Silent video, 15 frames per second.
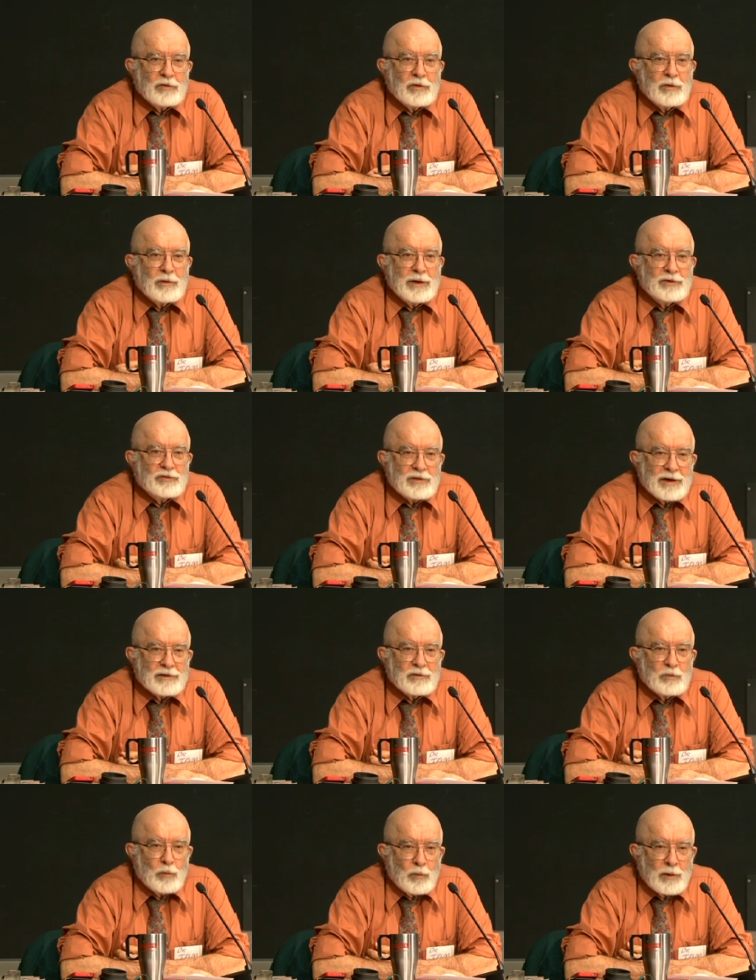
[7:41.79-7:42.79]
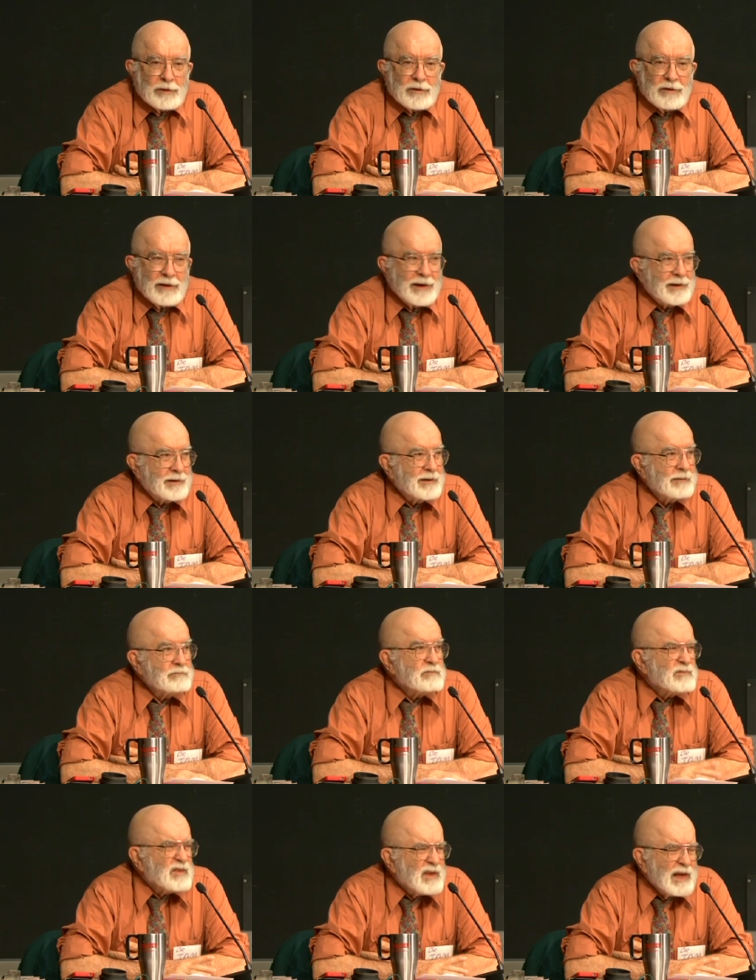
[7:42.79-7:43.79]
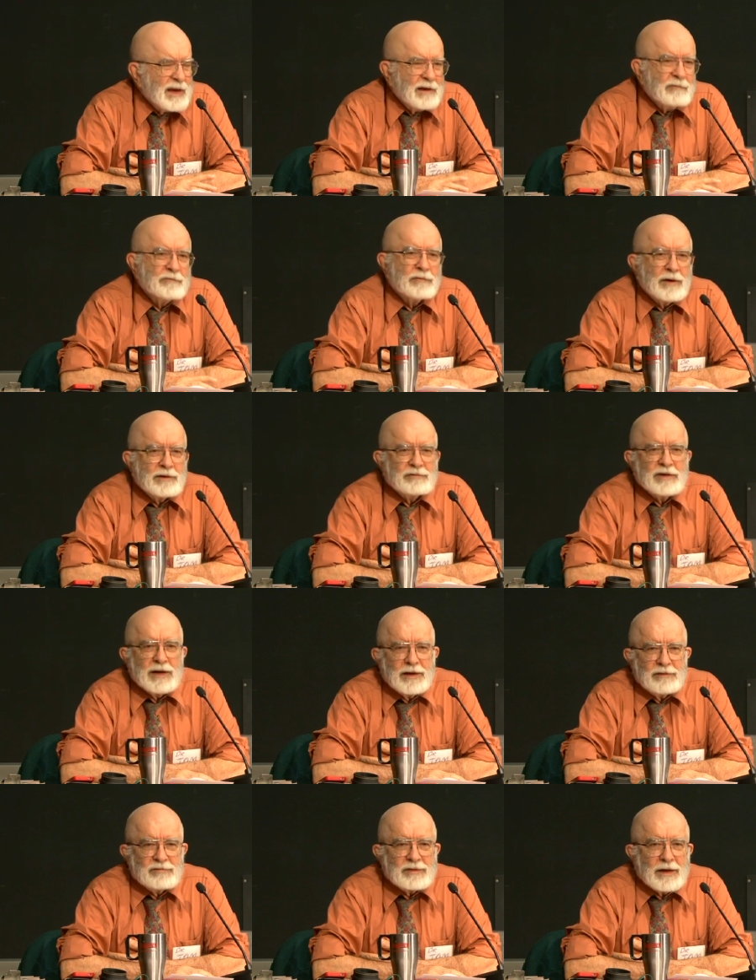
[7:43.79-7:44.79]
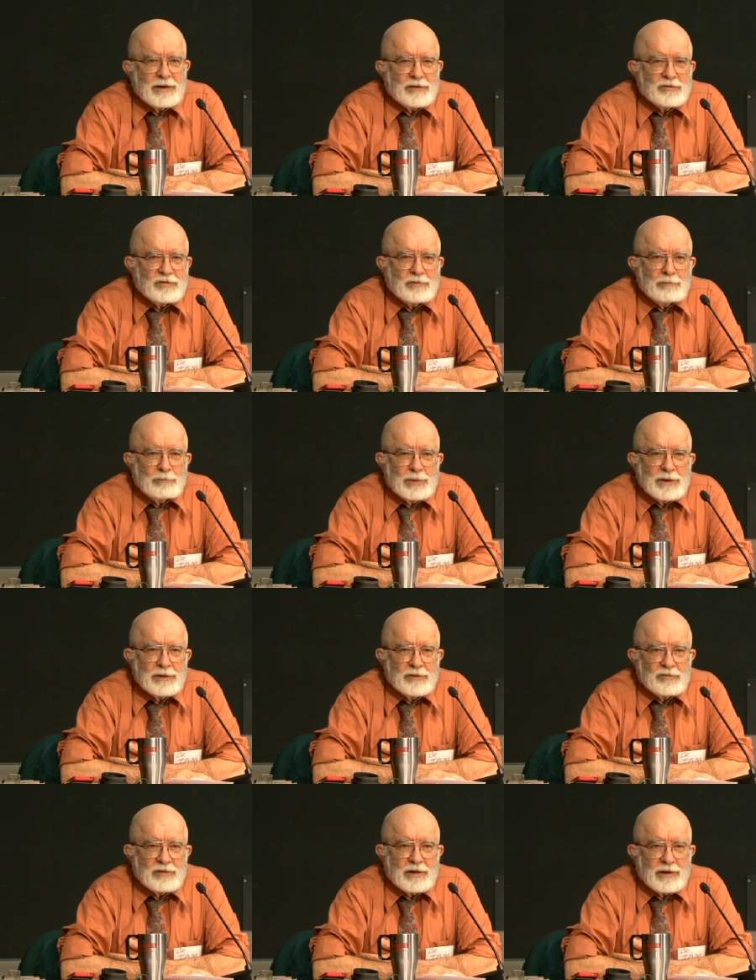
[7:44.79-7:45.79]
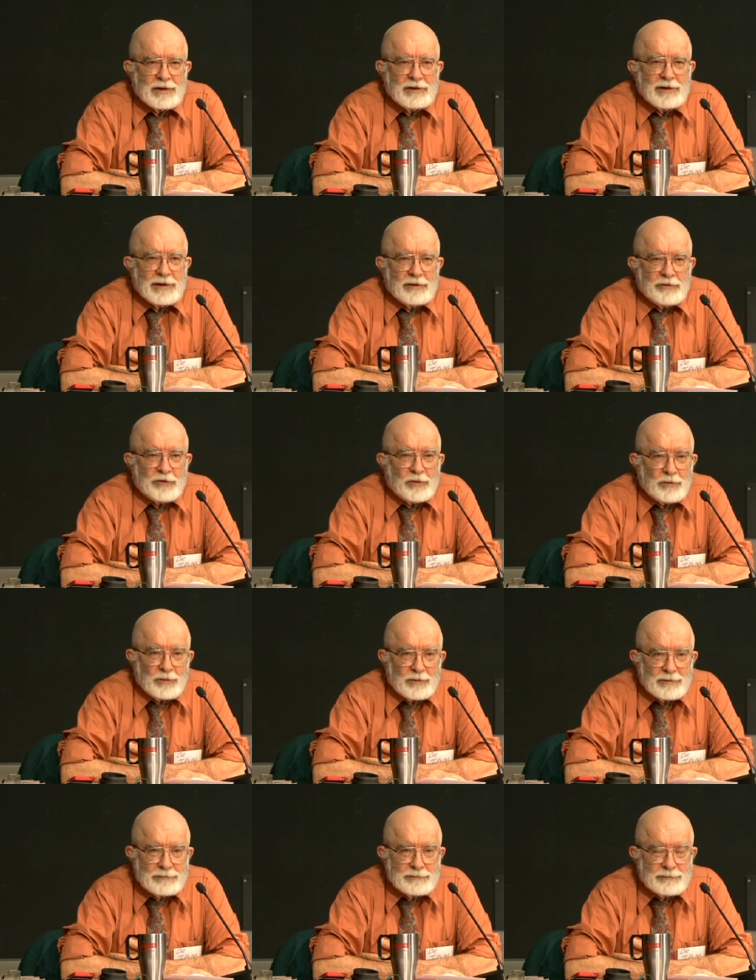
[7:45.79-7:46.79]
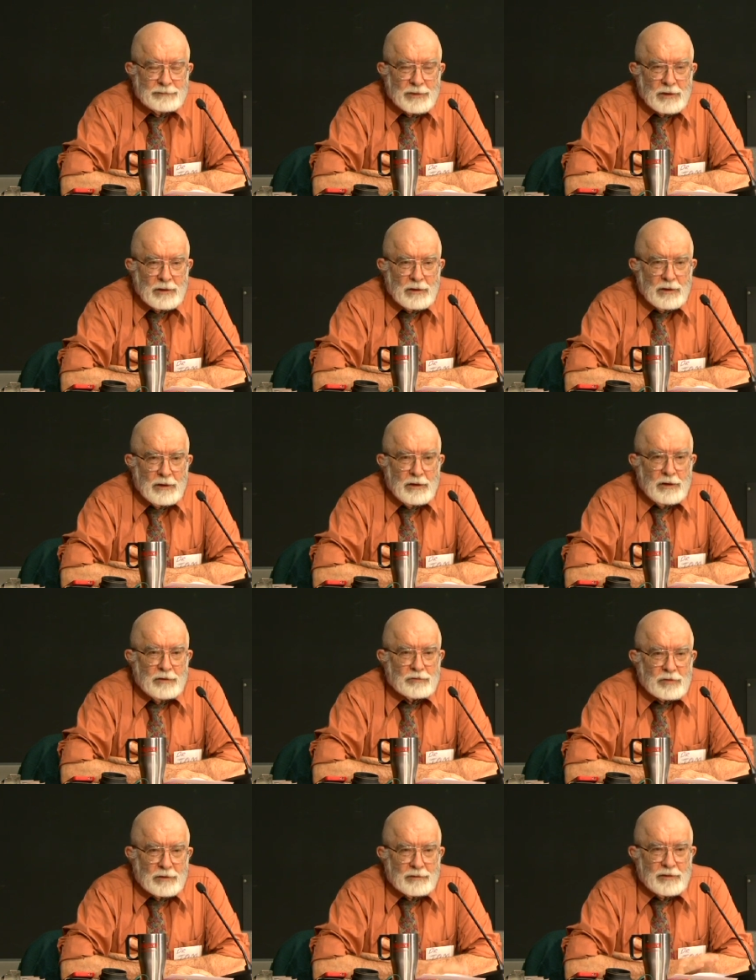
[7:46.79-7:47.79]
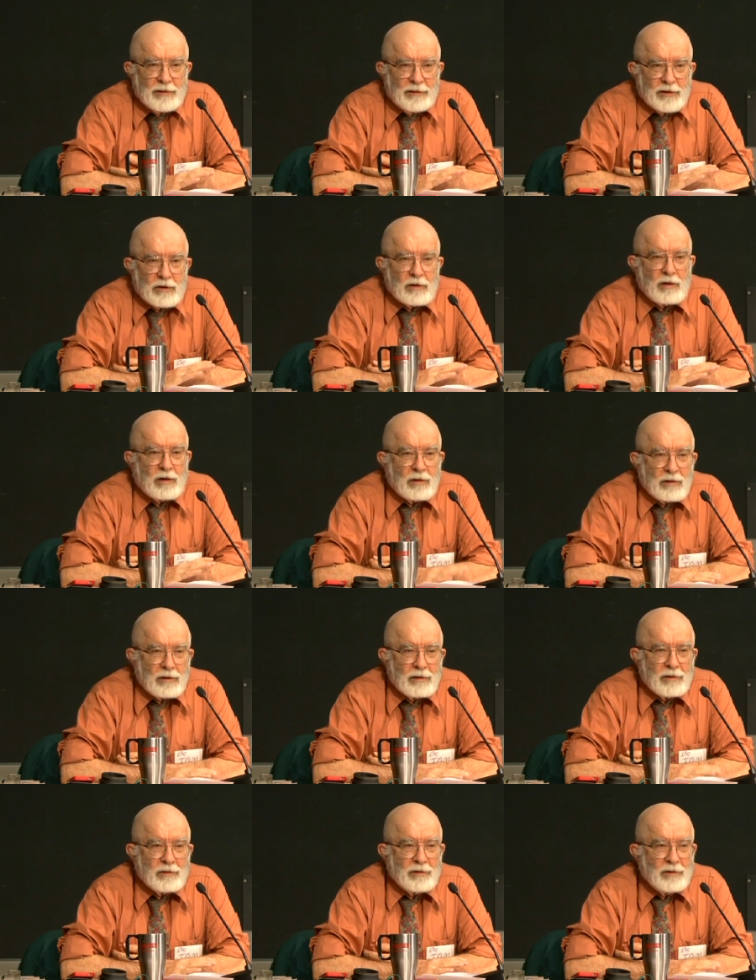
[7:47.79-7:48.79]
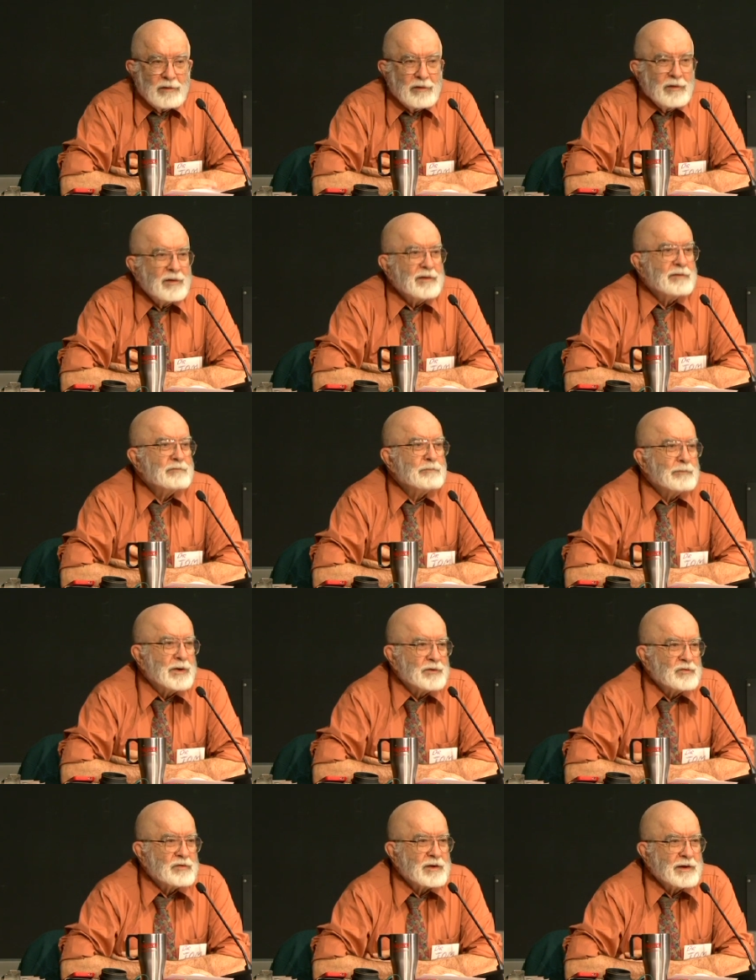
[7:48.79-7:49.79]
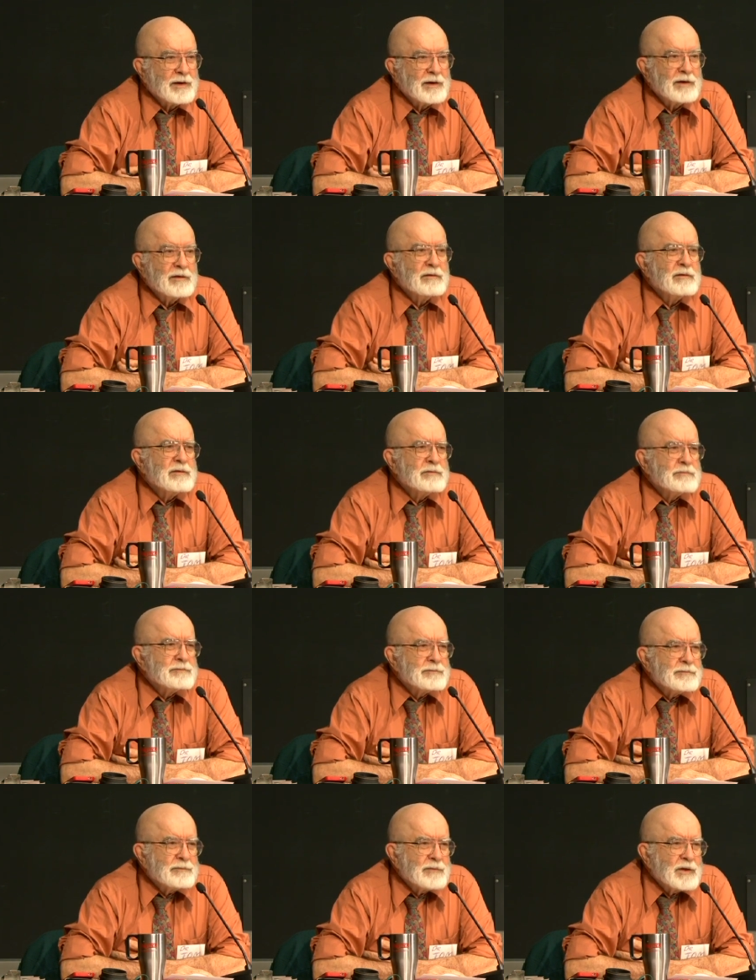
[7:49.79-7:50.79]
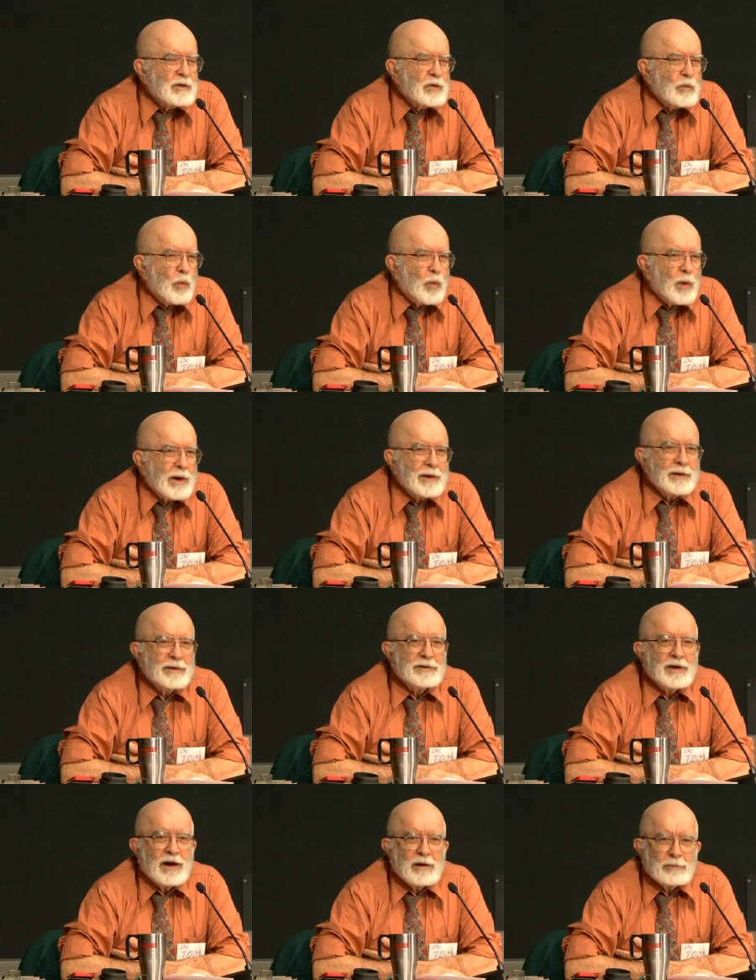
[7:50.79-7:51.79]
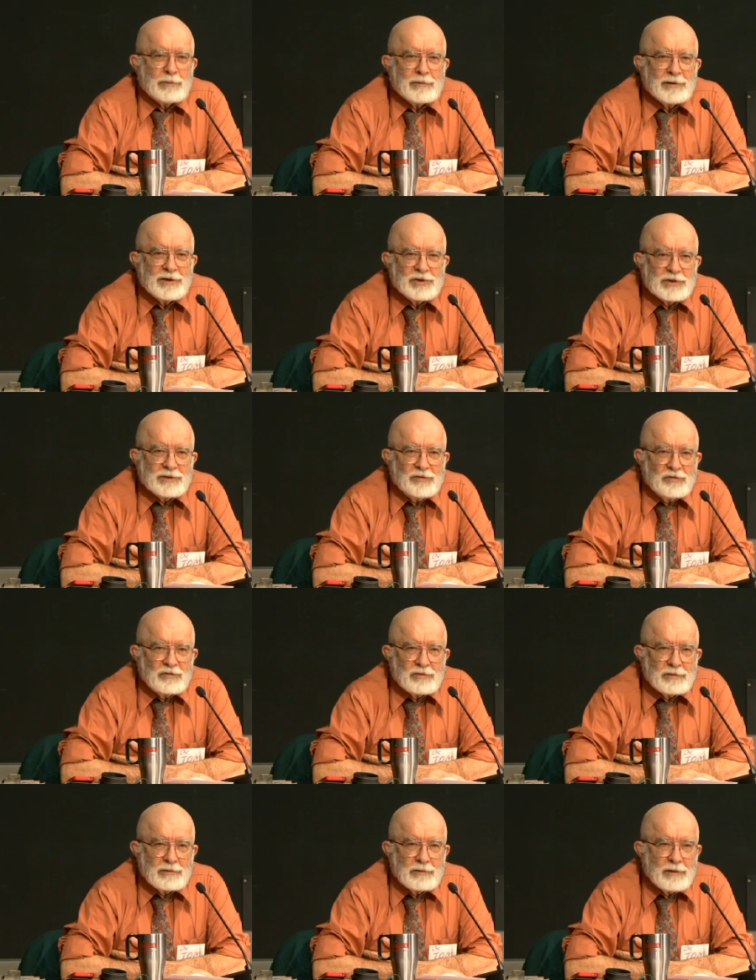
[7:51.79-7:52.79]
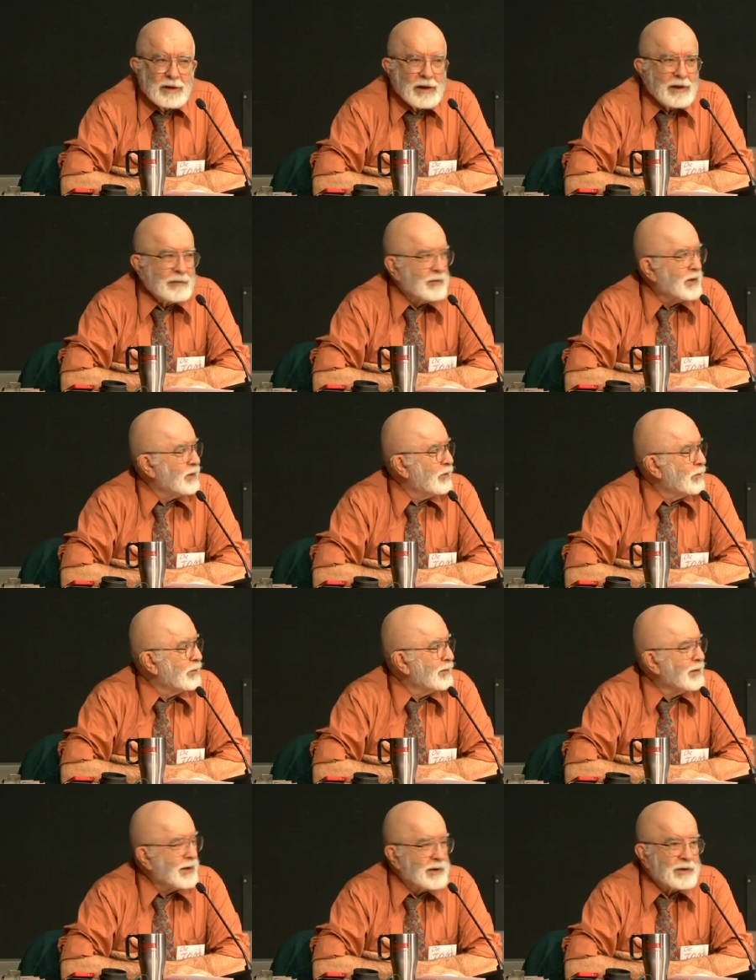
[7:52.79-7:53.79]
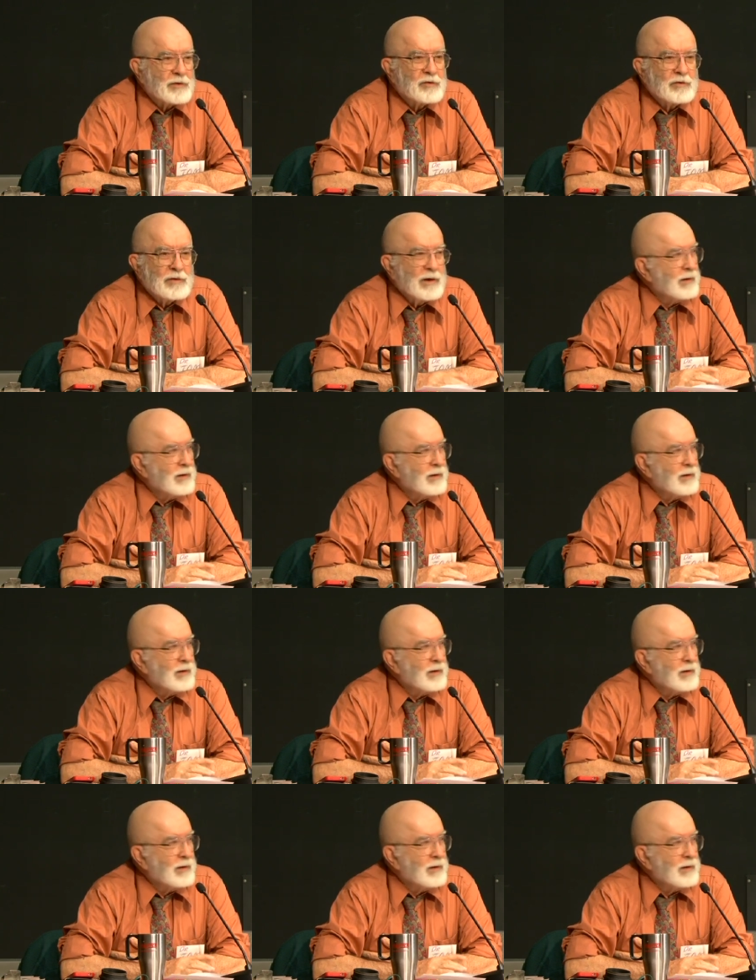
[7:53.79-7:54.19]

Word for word: to inject water at and 5 to 8,000 psi downhole. So there are, might say, quiet operations, and they don't like,